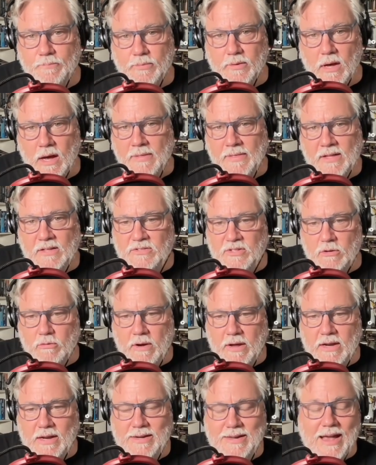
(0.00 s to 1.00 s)
I think it's a
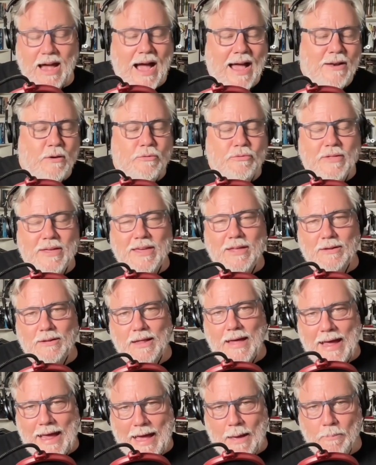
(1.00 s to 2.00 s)
great idea. I don't think it'll
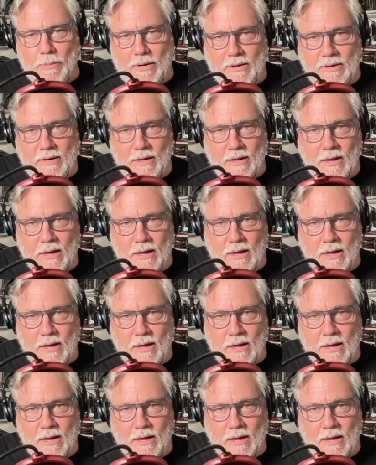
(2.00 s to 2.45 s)
happen.